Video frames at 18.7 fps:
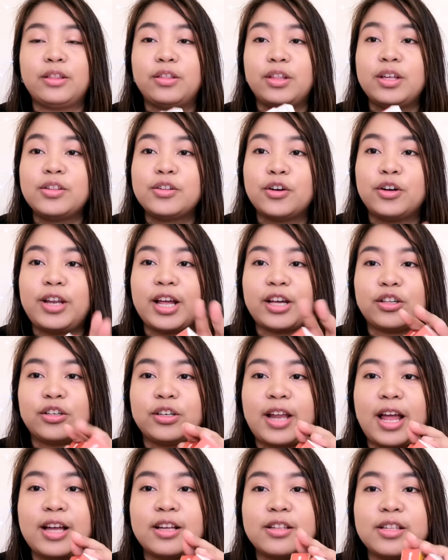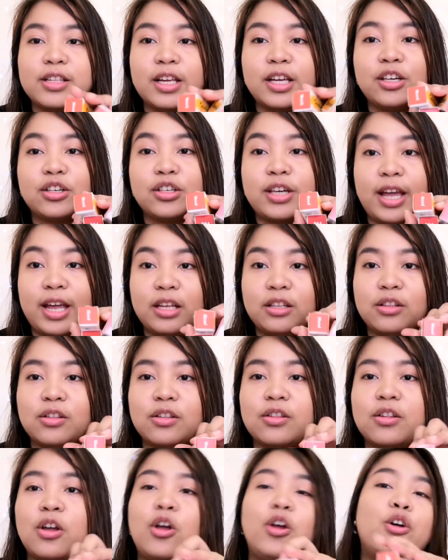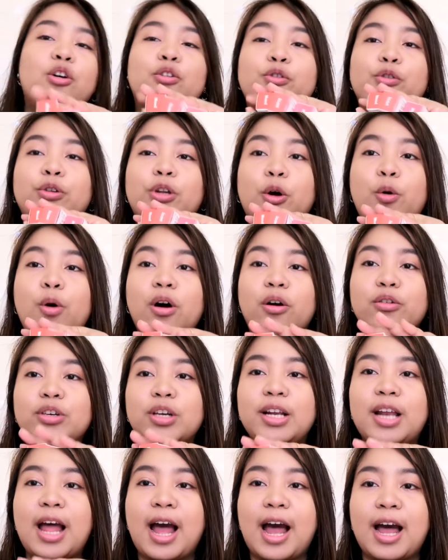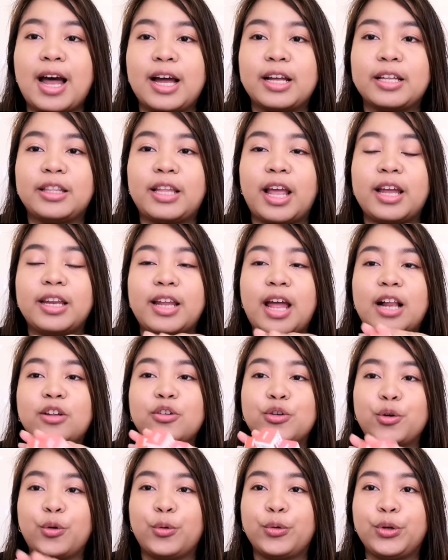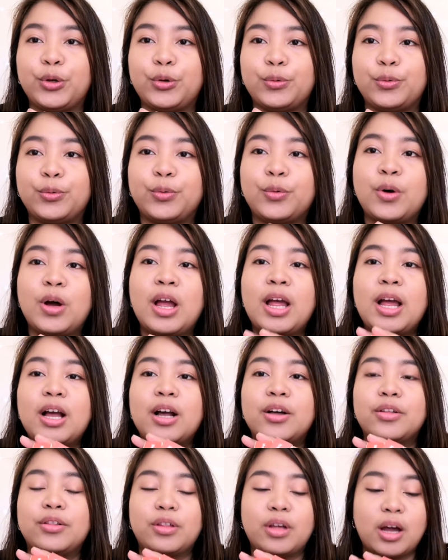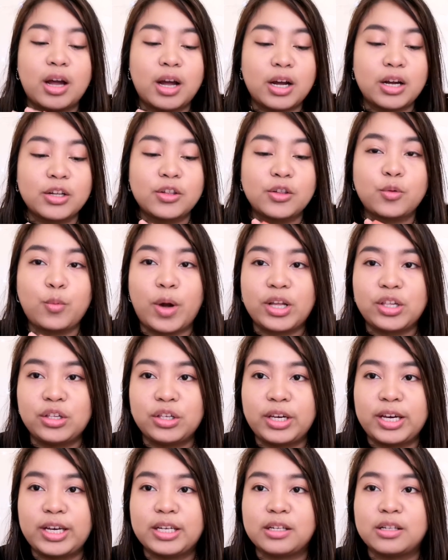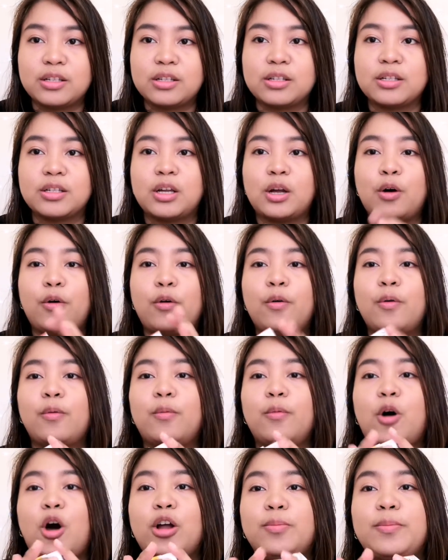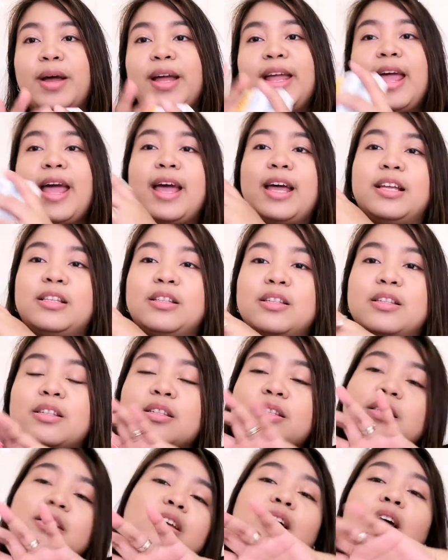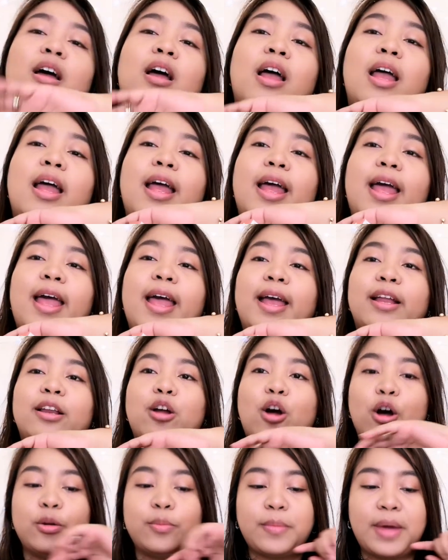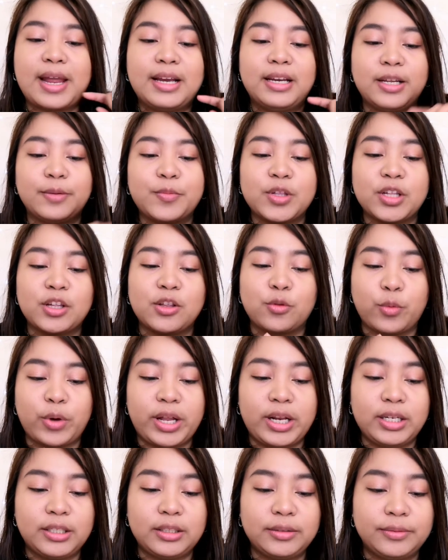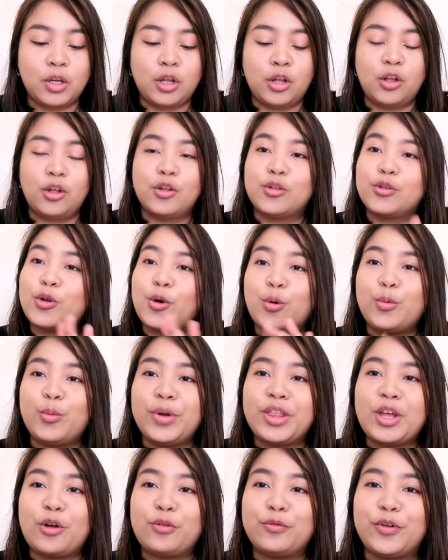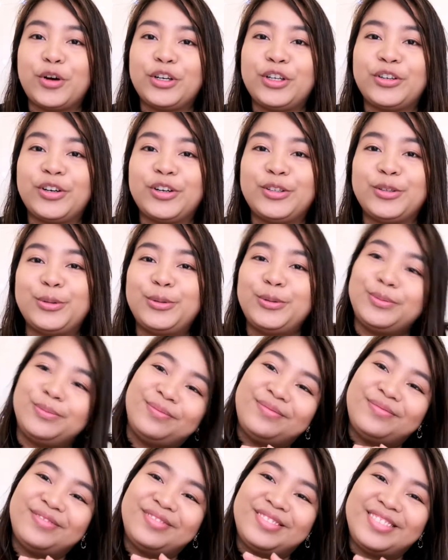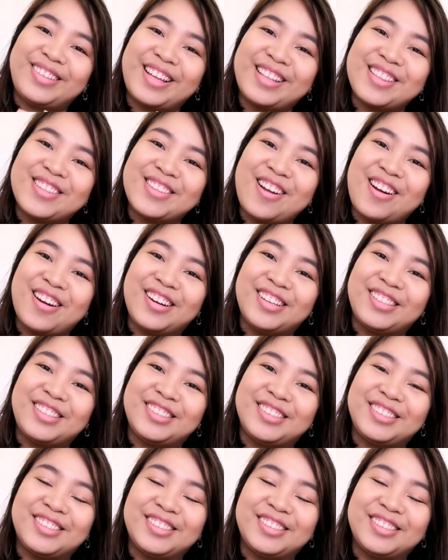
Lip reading: This collection has 6 shades. So, nakuha ko siya lahat and I'll show you the swatches on my hands and on my lips as well. So, without further ado, let's start!